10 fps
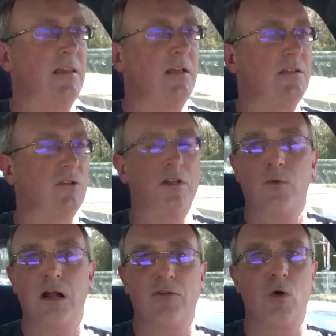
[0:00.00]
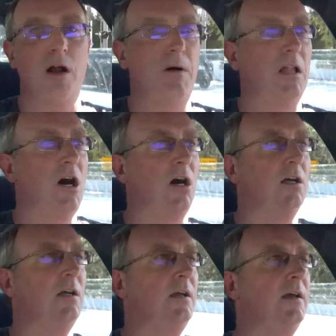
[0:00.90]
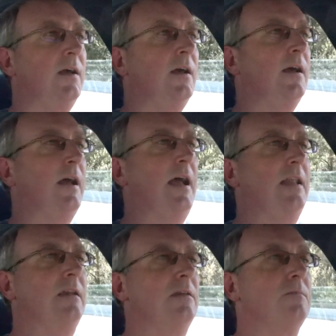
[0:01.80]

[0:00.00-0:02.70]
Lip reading: They certainly were not required by law. And